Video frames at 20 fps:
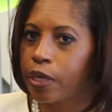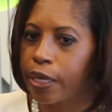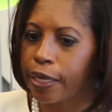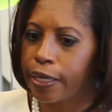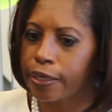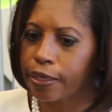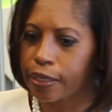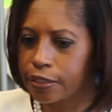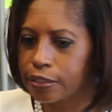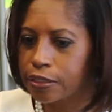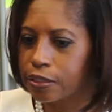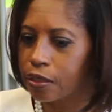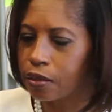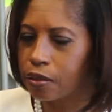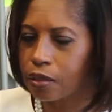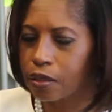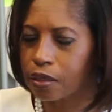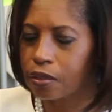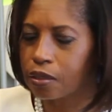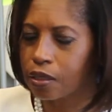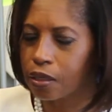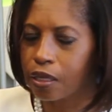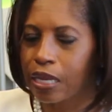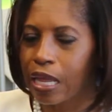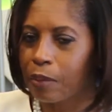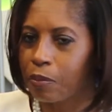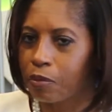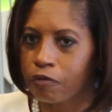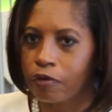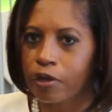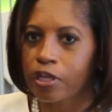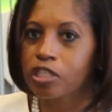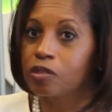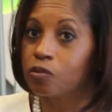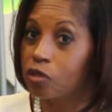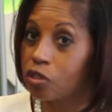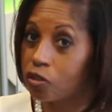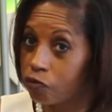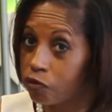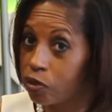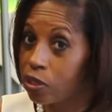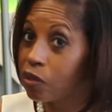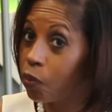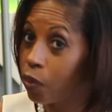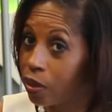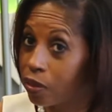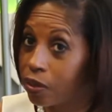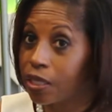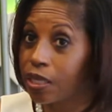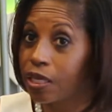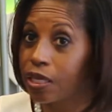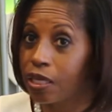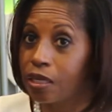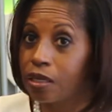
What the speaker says: And like I said, the collaboration was really one of the key